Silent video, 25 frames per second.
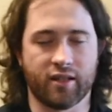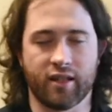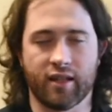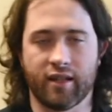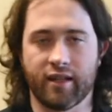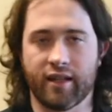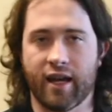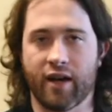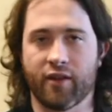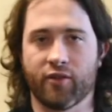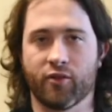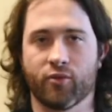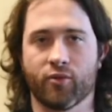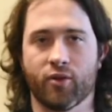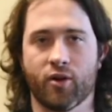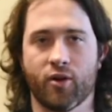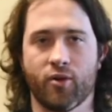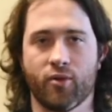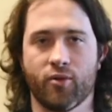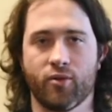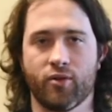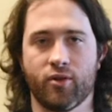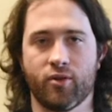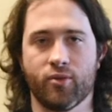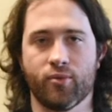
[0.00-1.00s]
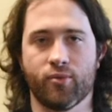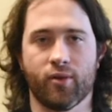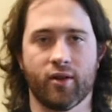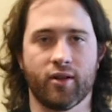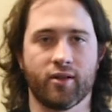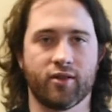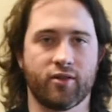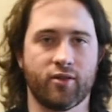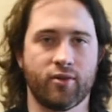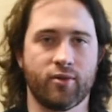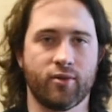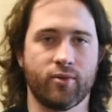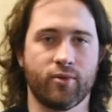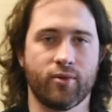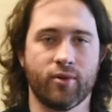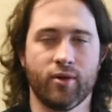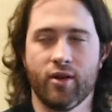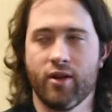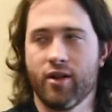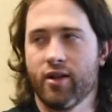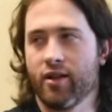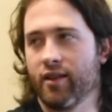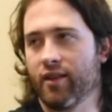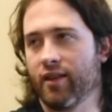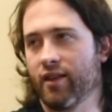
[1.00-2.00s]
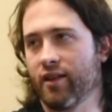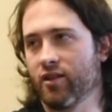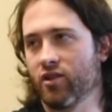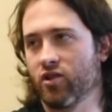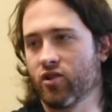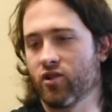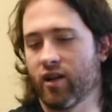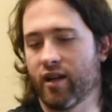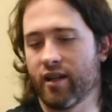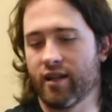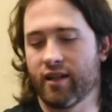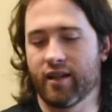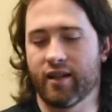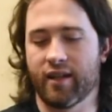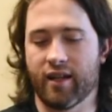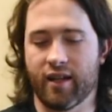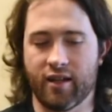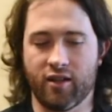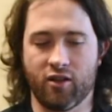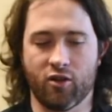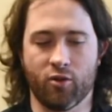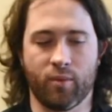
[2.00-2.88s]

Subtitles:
and then down the road you want to then trade it in.